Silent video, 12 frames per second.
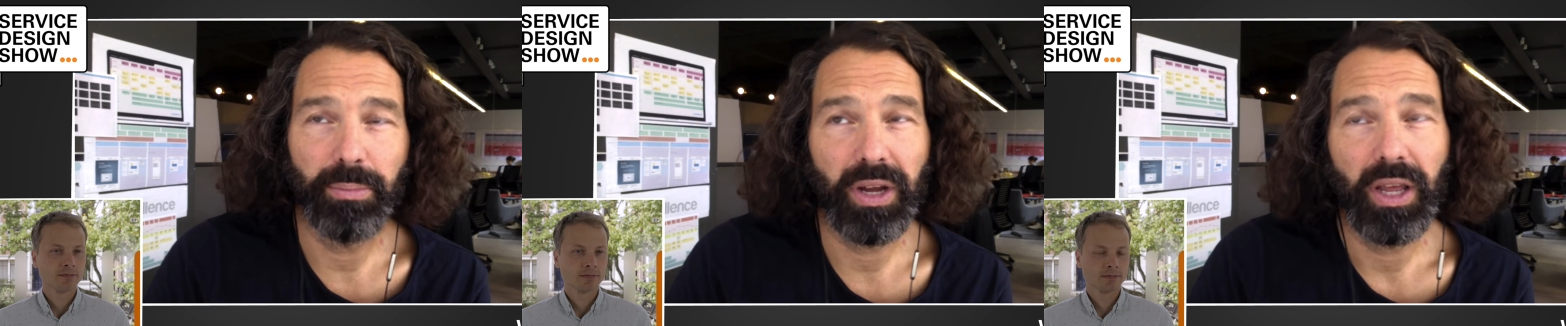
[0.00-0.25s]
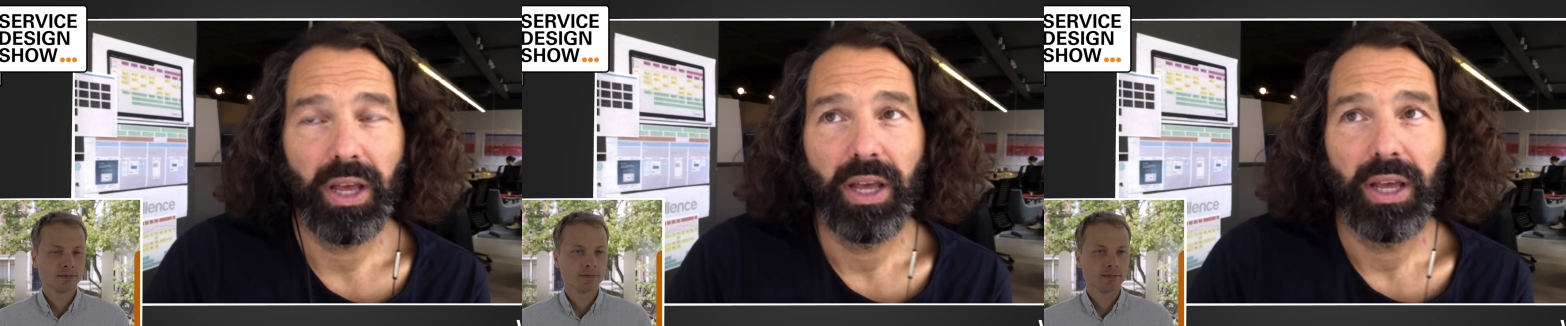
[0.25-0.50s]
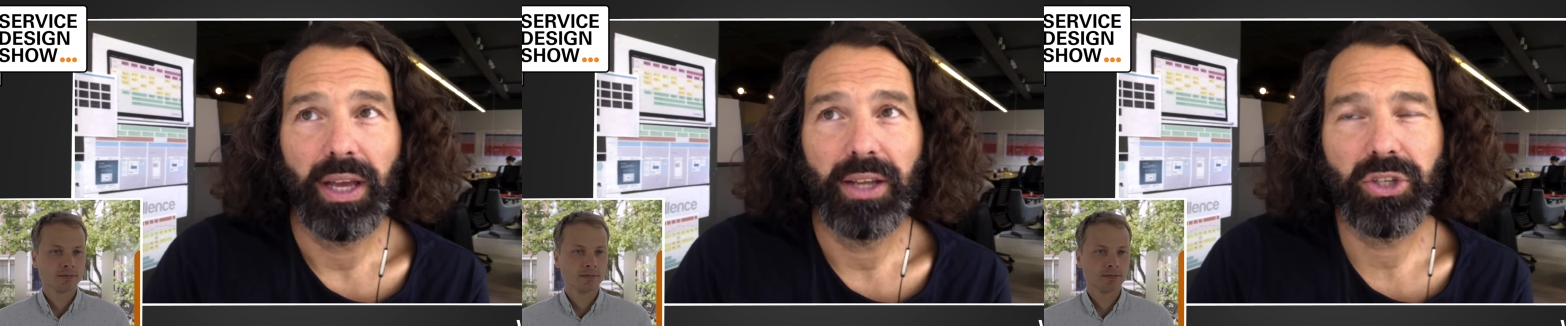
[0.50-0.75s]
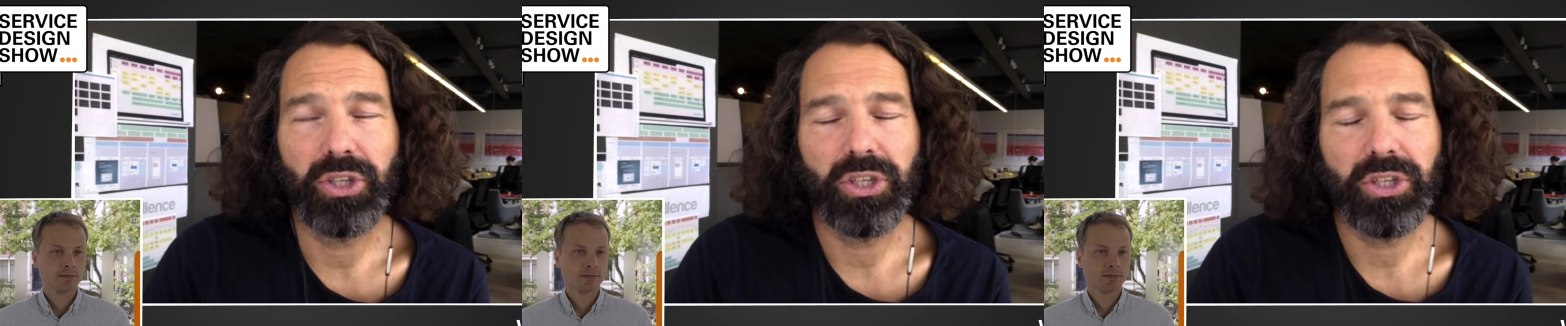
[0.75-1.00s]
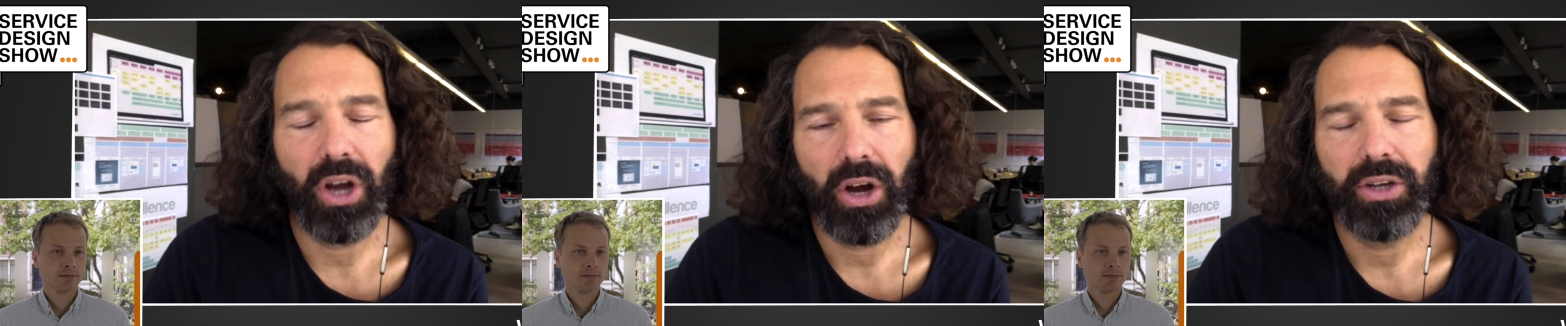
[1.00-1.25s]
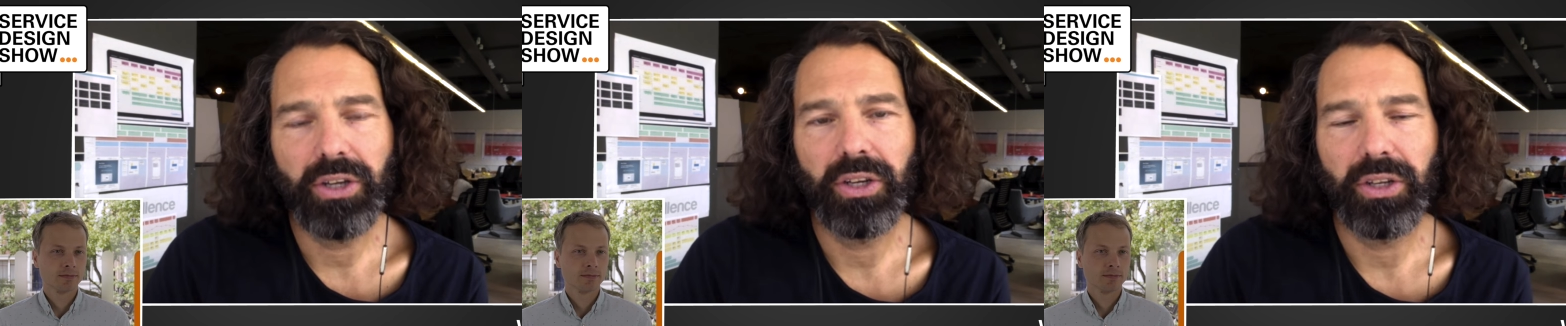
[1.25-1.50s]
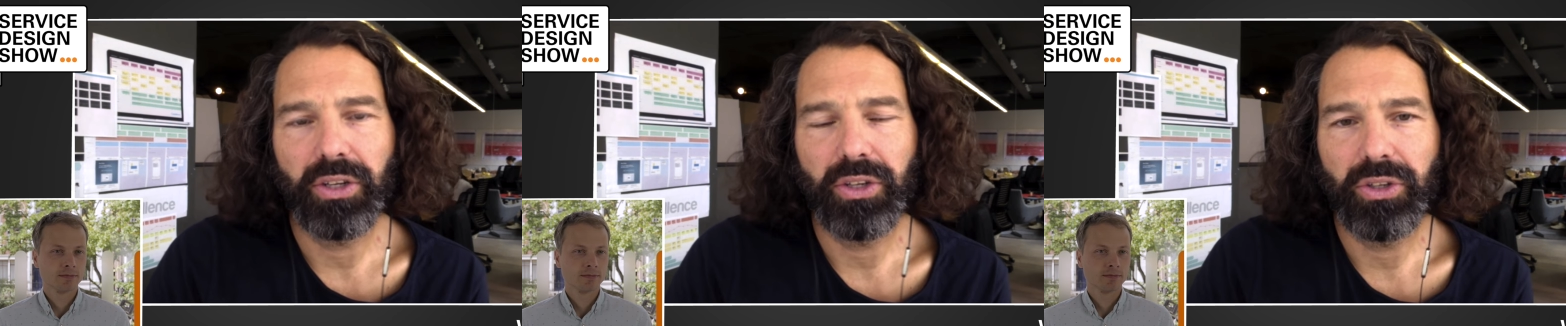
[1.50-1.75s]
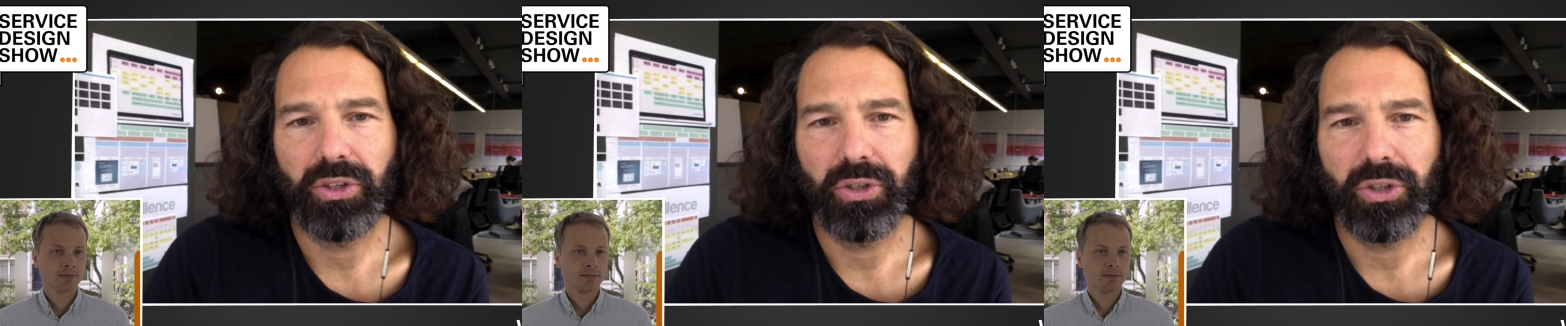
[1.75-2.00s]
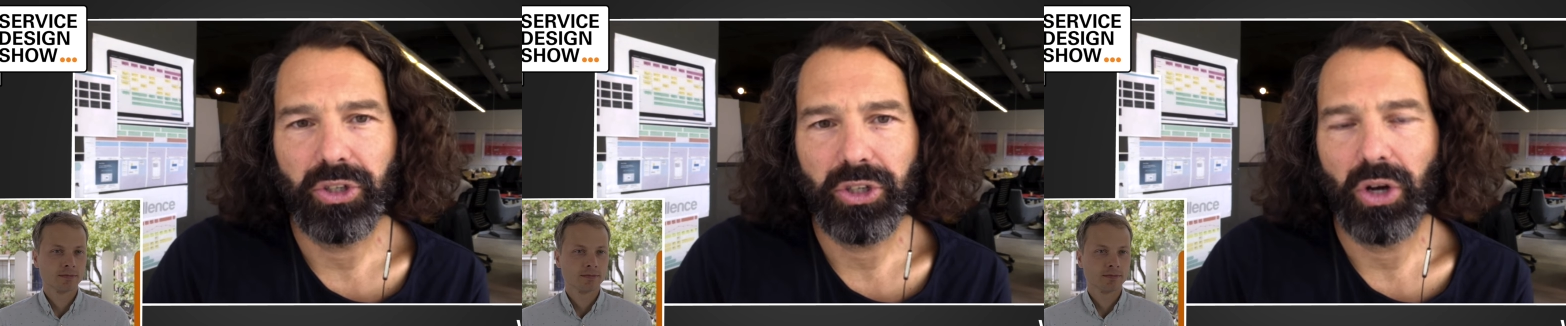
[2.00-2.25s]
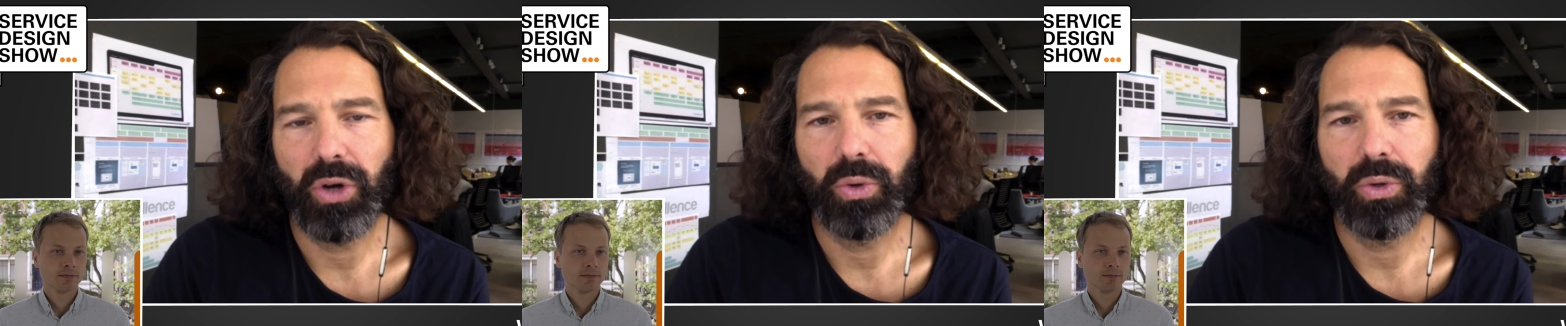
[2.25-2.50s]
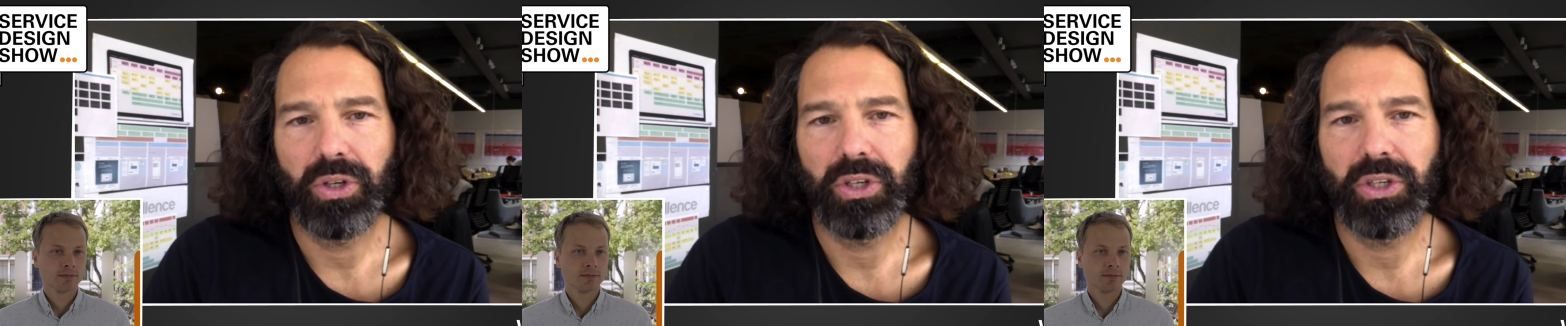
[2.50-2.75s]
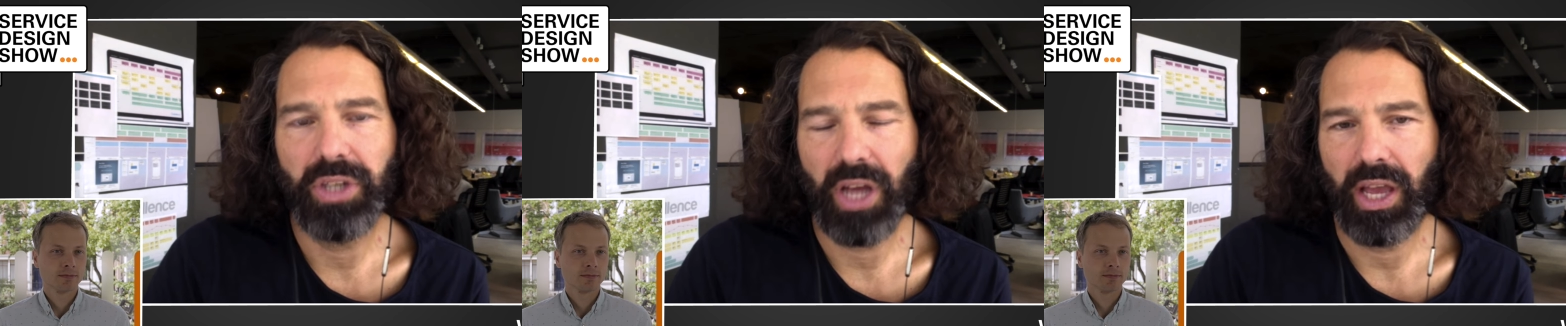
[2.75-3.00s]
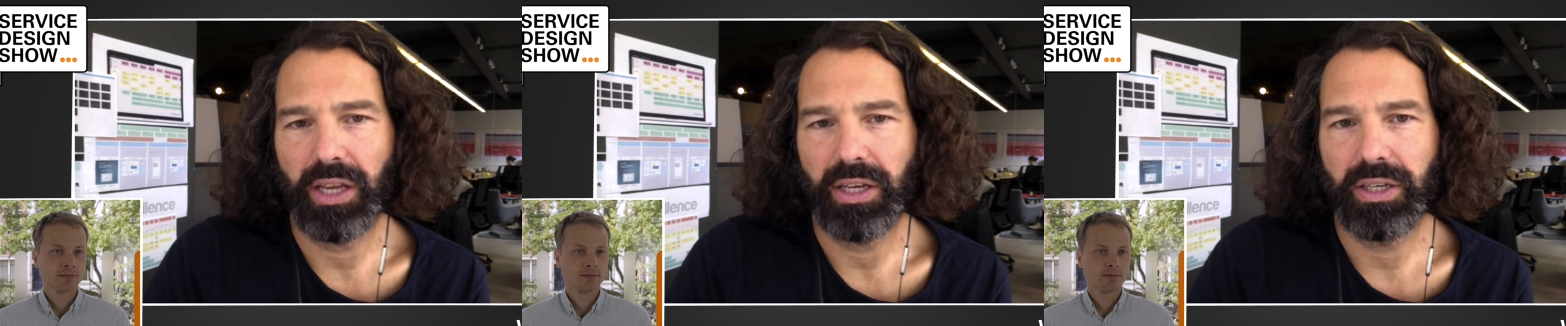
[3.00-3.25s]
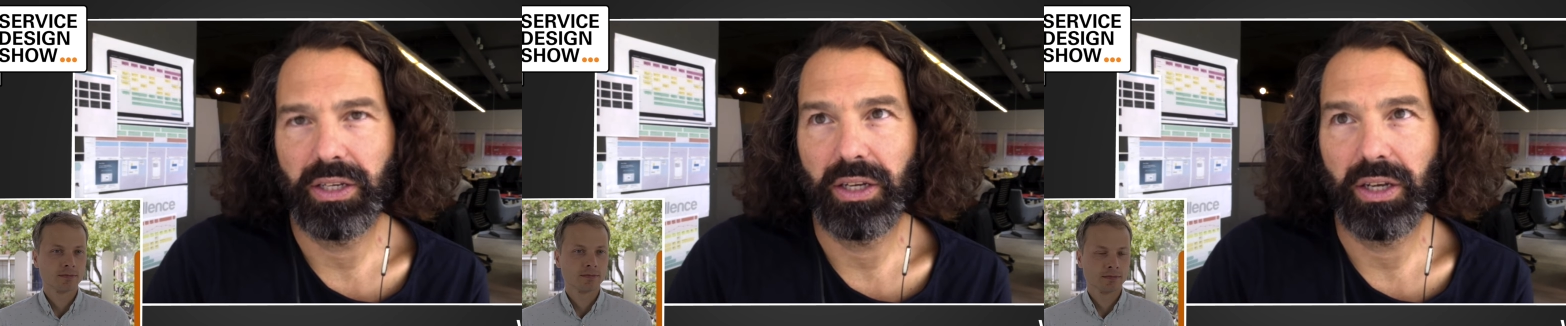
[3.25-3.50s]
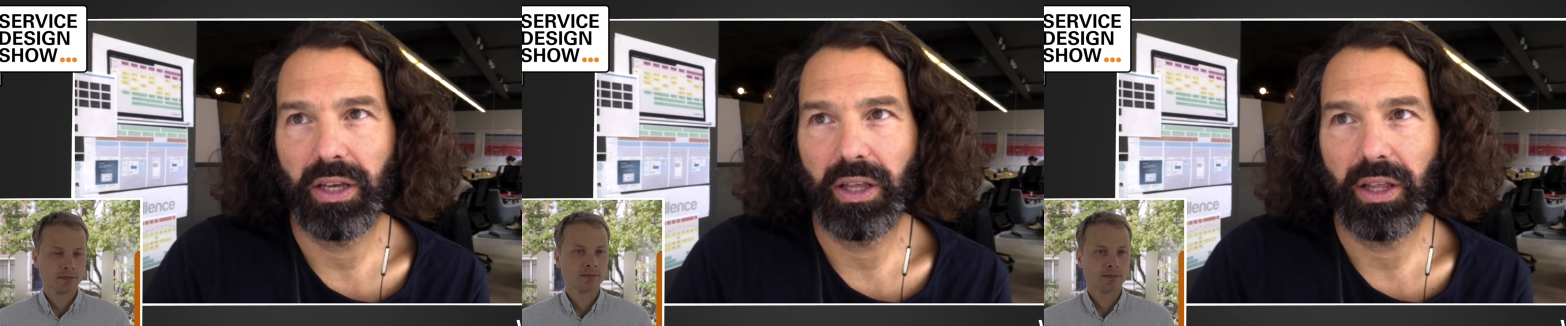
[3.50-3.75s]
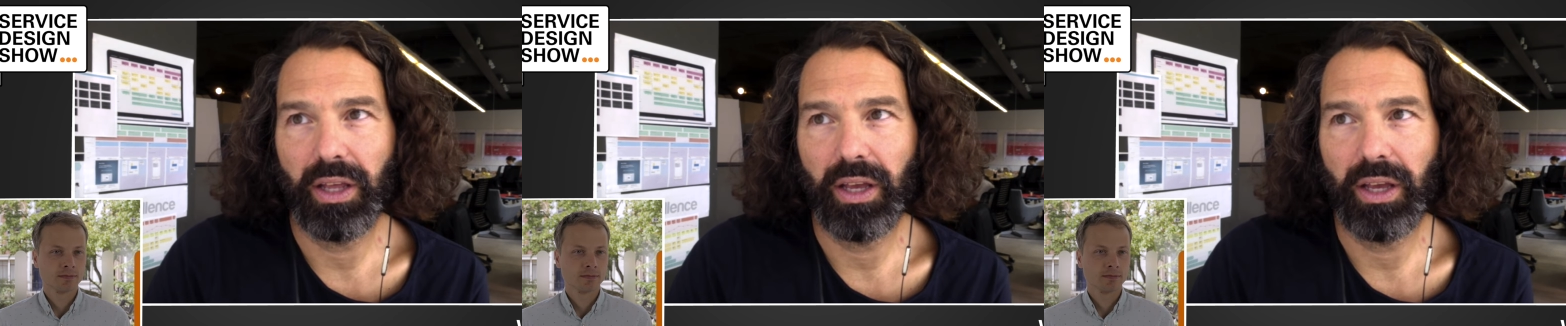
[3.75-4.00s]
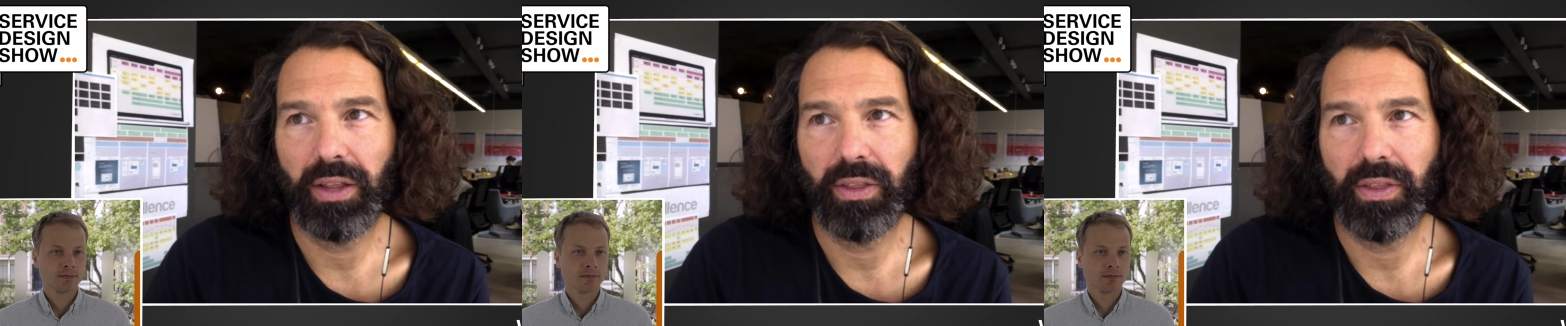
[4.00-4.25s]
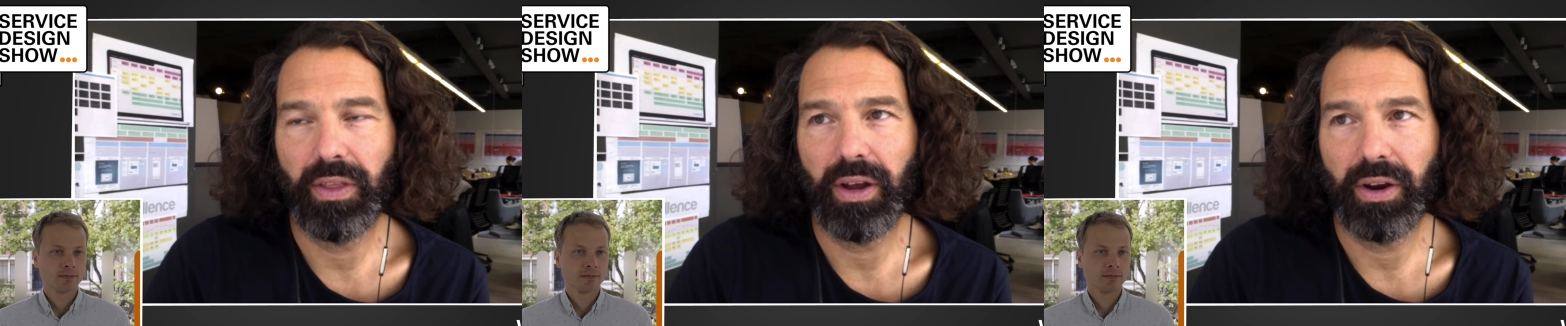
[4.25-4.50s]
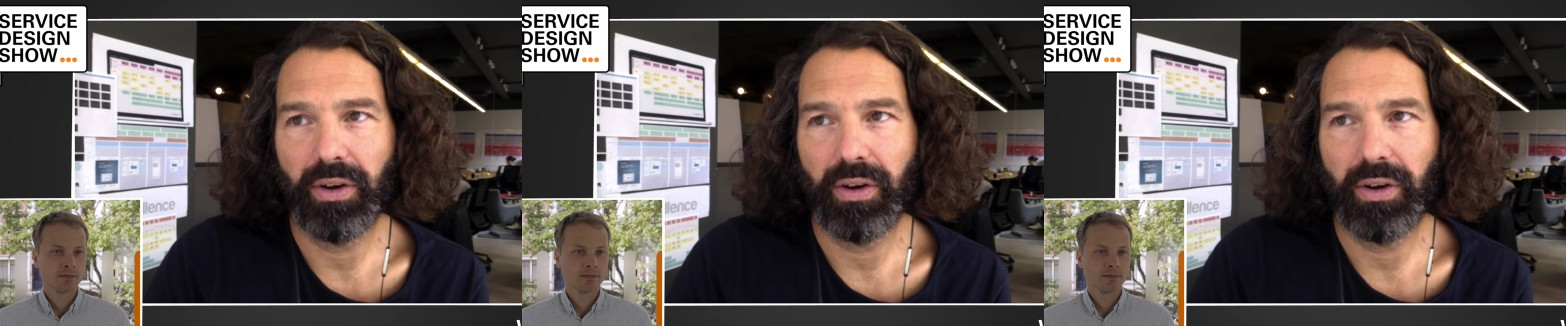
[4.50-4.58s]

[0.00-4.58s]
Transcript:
Speaker 1: But it started to show change in their